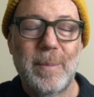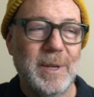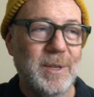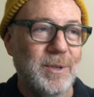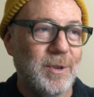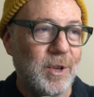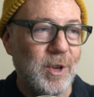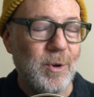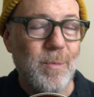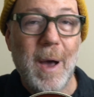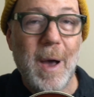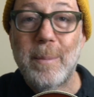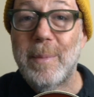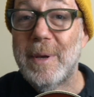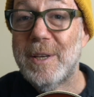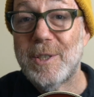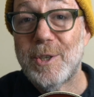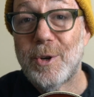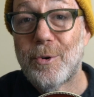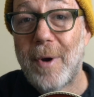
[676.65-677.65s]
And so you might
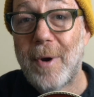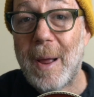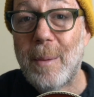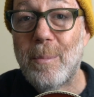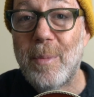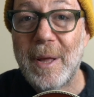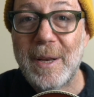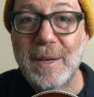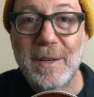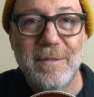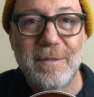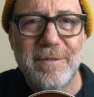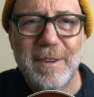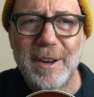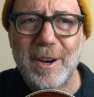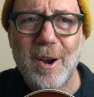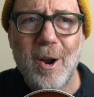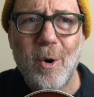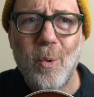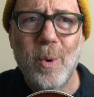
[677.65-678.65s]
be scrambling to
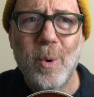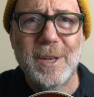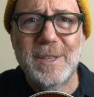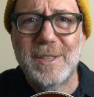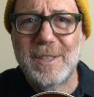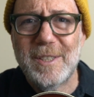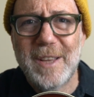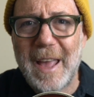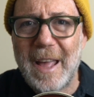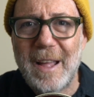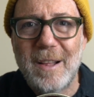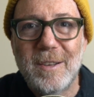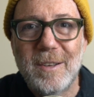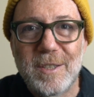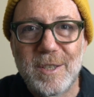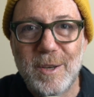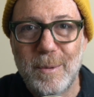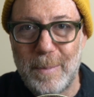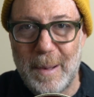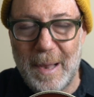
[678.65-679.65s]
figure out what scales
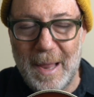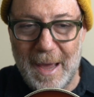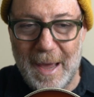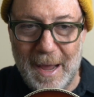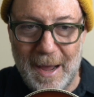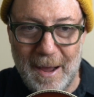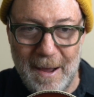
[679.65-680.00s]
to play.